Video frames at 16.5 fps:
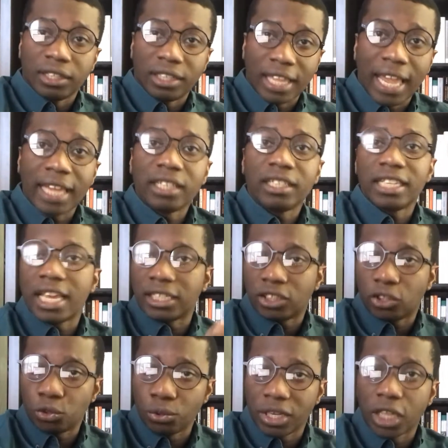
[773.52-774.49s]
Then,
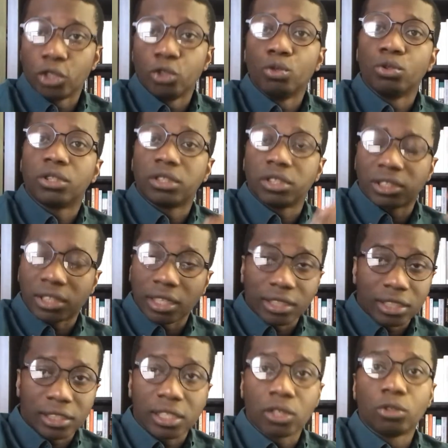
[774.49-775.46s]
yes, you can use
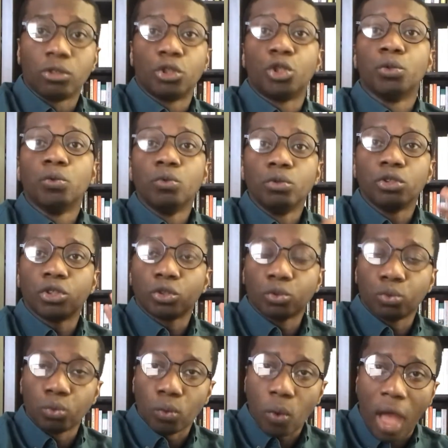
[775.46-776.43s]
statistical tools
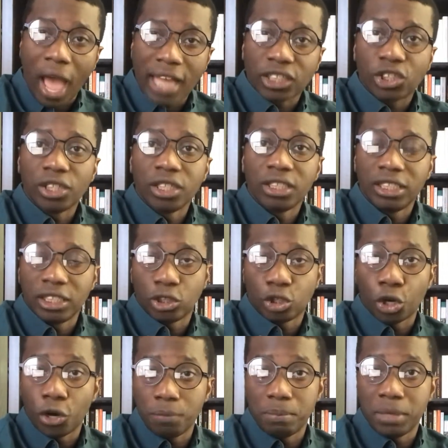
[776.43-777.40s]
to actually
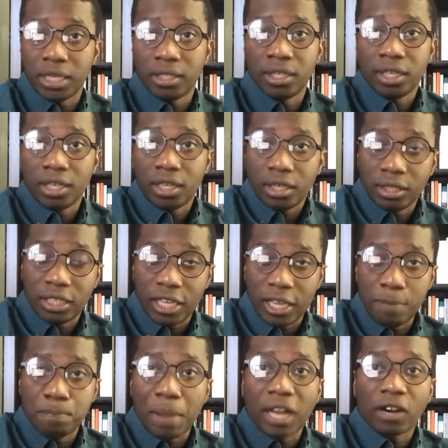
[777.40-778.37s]
determine the
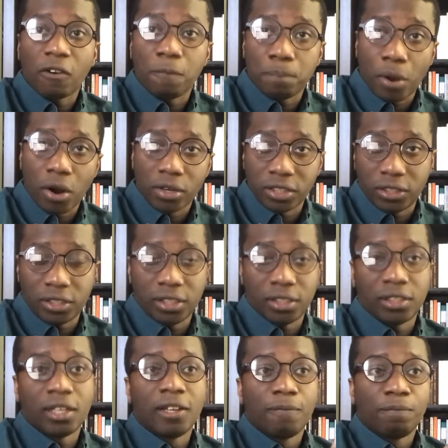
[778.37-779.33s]
impact of
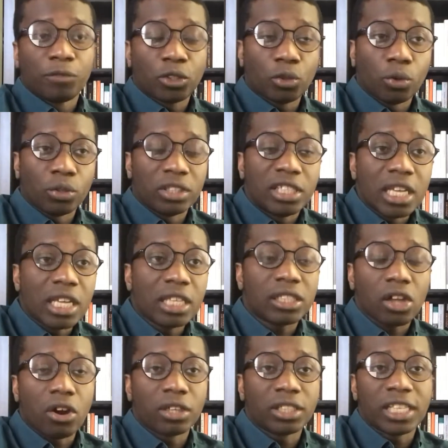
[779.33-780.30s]
policies. So
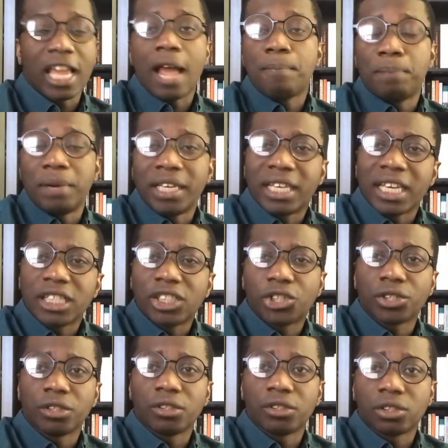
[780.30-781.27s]
these are the
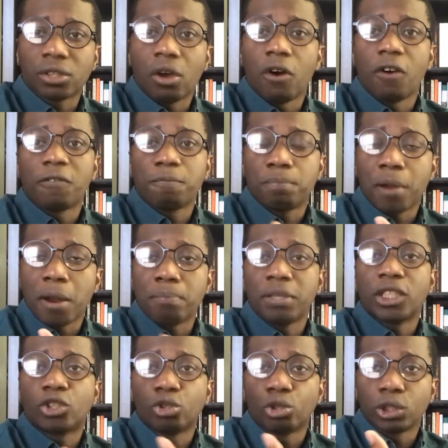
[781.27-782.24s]
applications of
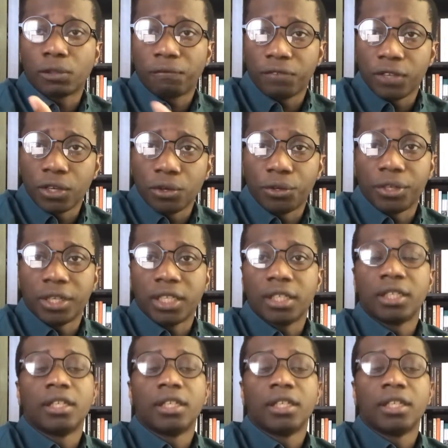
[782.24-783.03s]
public choice theory.